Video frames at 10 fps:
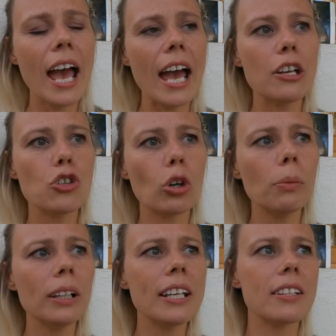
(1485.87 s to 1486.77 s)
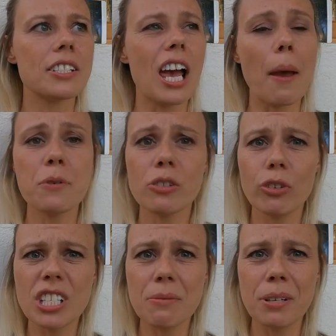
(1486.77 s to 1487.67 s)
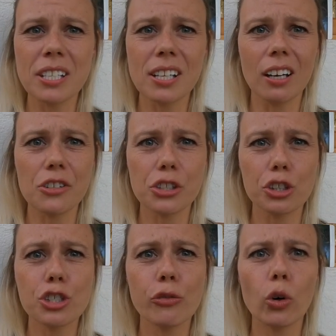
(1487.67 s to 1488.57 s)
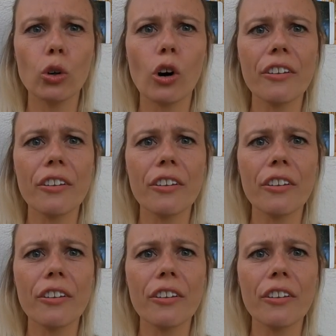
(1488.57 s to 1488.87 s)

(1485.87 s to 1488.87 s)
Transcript: And normally the types of recipes that I'll search for